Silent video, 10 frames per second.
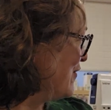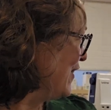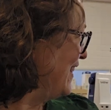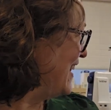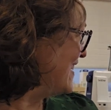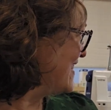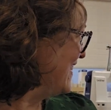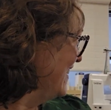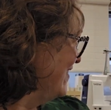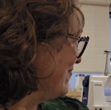for a
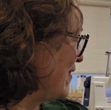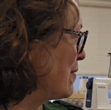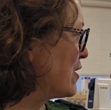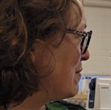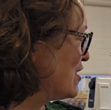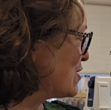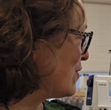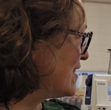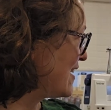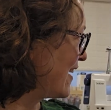lesson? I'm going to be just
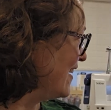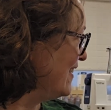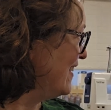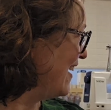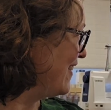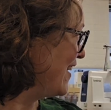1 second, and